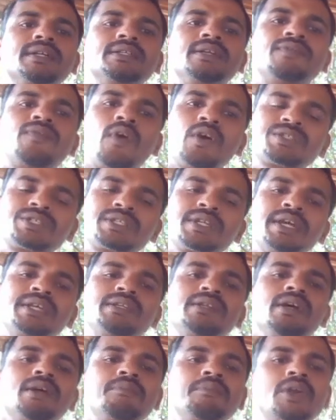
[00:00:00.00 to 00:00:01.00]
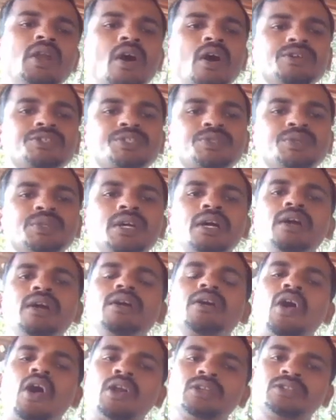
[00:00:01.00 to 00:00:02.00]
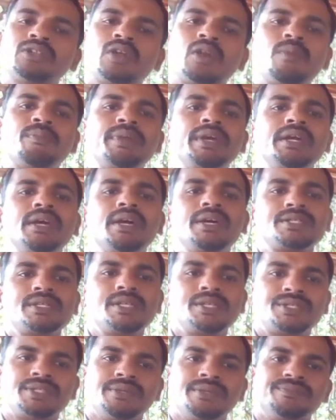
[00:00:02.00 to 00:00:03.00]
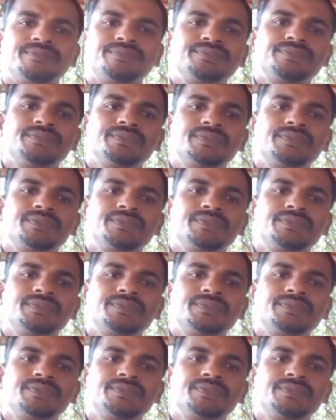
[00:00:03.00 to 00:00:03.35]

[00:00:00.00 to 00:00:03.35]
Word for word: The forsterite belongs to the orthorhombic system.